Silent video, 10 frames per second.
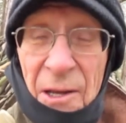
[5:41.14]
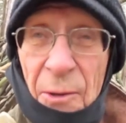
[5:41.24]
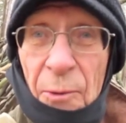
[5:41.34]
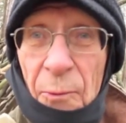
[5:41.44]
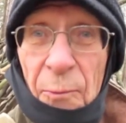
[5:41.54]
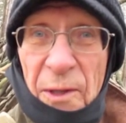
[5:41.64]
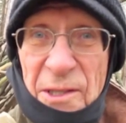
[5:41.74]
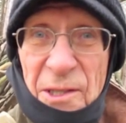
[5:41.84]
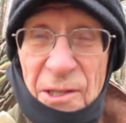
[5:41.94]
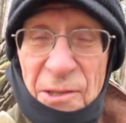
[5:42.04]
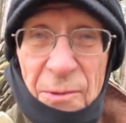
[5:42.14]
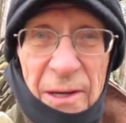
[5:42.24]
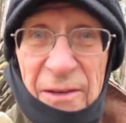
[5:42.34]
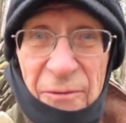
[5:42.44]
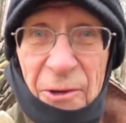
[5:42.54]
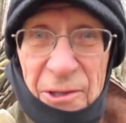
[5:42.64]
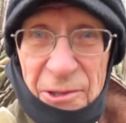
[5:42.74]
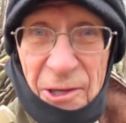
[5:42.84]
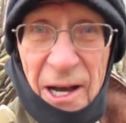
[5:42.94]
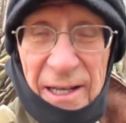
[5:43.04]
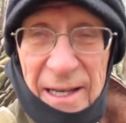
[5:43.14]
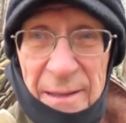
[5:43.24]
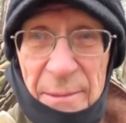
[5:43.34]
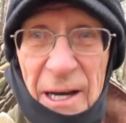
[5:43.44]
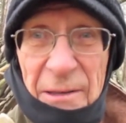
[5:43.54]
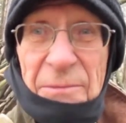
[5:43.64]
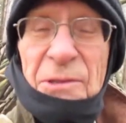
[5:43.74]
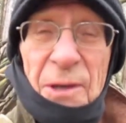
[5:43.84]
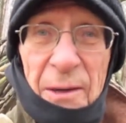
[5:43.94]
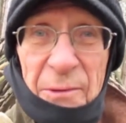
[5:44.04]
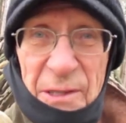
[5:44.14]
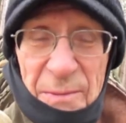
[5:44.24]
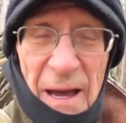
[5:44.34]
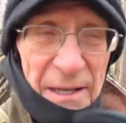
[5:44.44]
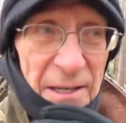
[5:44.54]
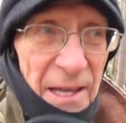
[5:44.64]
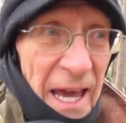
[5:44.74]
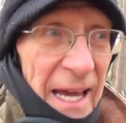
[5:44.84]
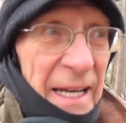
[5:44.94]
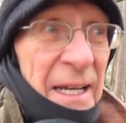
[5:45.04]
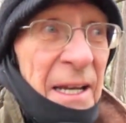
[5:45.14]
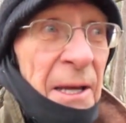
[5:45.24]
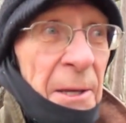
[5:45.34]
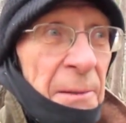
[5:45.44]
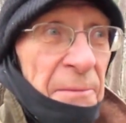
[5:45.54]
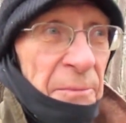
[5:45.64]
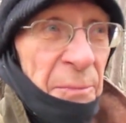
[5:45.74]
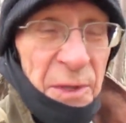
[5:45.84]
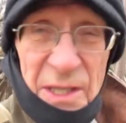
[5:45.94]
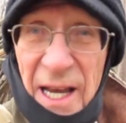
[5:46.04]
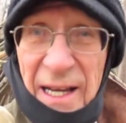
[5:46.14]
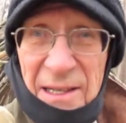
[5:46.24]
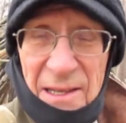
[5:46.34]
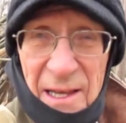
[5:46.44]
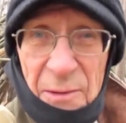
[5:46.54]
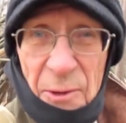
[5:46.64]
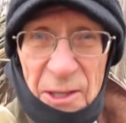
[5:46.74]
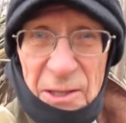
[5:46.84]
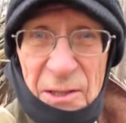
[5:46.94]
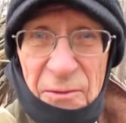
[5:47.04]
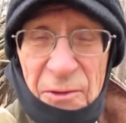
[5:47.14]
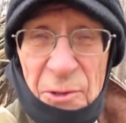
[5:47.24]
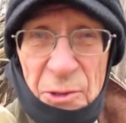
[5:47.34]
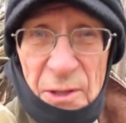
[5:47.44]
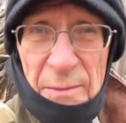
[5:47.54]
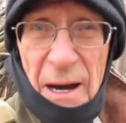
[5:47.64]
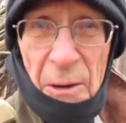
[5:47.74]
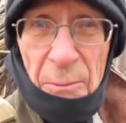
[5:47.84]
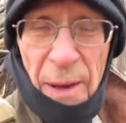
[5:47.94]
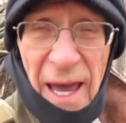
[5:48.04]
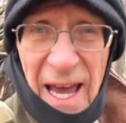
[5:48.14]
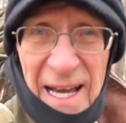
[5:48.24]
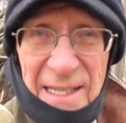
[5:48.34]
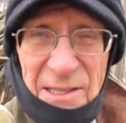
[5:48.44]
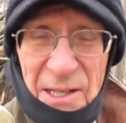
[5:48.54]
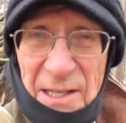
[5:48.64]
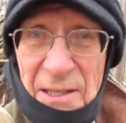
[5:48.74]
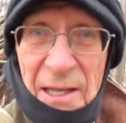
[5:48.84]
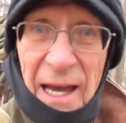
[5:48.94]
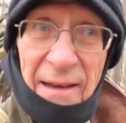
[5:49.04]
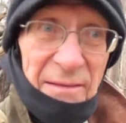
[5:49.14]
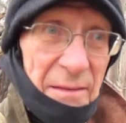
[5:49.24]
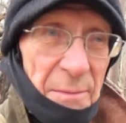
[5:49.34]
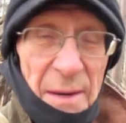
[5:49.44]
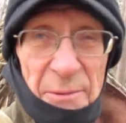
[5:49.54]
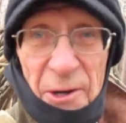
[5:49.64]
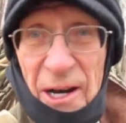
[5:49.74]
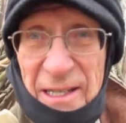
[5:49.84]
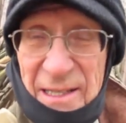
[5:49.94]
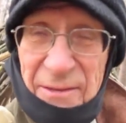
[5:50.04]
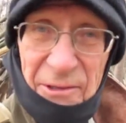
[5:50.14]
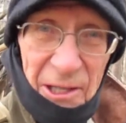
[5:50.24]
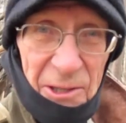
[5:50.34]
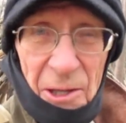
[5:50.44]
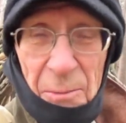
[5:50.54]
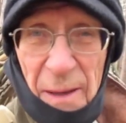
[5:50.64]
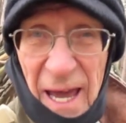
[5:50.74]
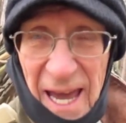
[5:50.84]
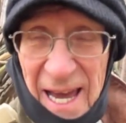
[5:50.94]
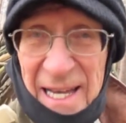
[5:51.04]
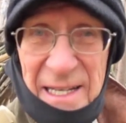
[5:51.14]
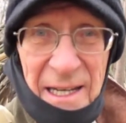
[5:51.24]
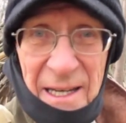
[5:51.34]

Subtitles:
what's this 3 and 4 they're talking about? So I'll respond to that. The second thing was confusion about pads, and do you have to memorize every little pad?